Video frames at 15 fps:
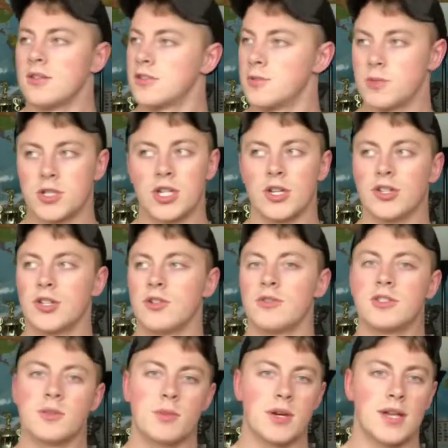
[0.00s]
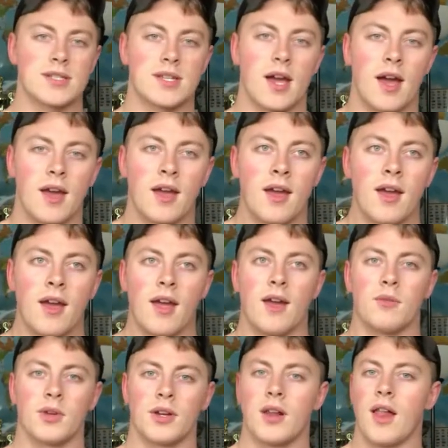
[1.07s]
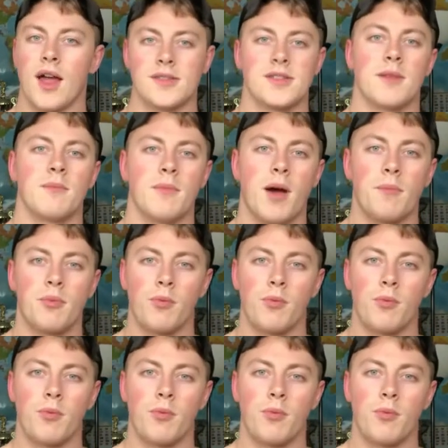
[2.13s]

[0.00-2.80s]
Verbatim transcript: Super chill dude, super nice guy, and we're gonna line something